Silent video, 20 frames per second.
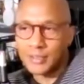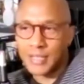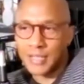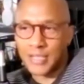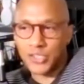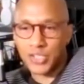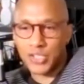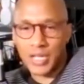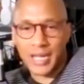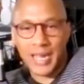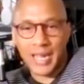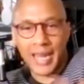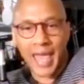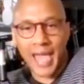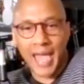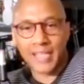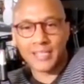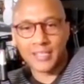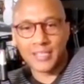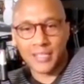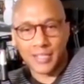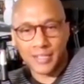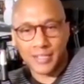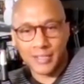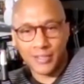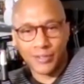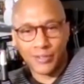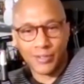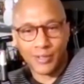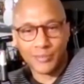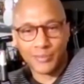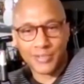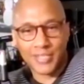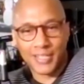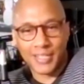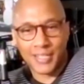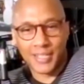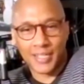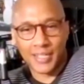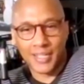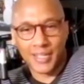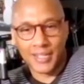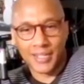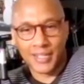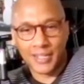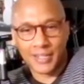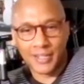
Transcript: like she got that accent, you know what I'm saying?